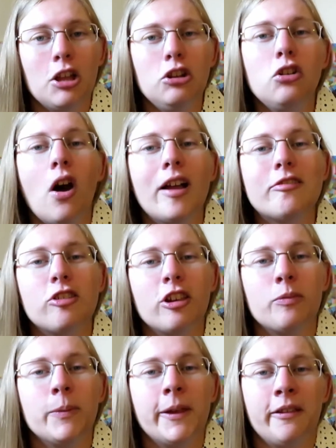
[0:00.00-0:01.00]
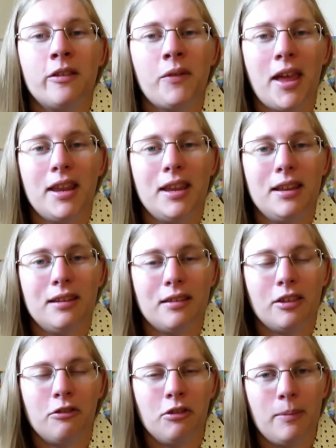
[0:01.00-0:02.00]
not just because of any
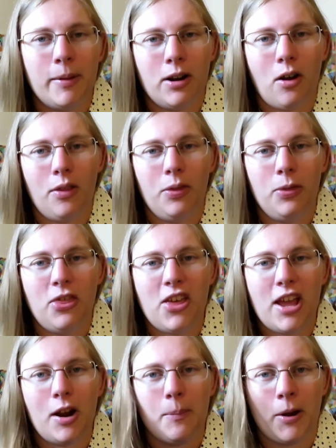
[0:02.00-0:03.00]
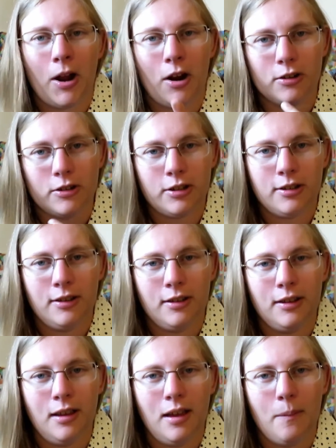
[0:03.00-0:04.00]
disagreement on their part,
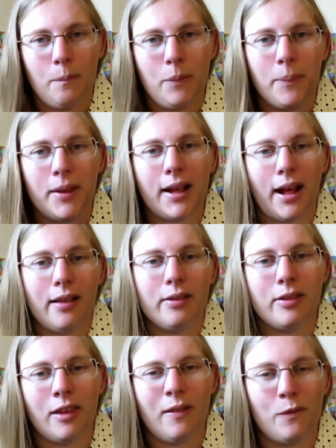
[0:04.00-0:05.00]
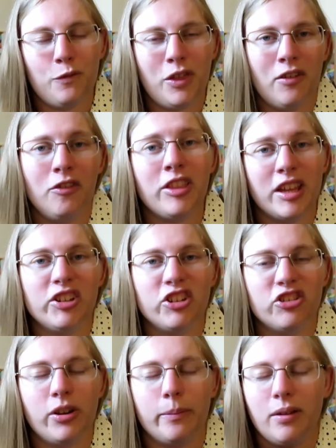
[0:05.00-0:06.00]
but because of their
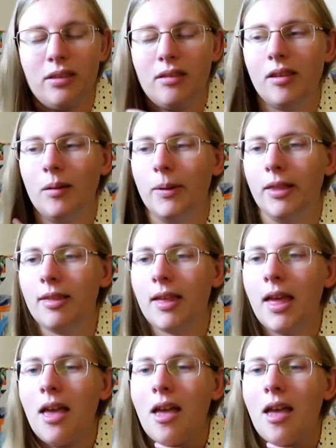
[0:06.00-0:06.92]
relationship to these humans.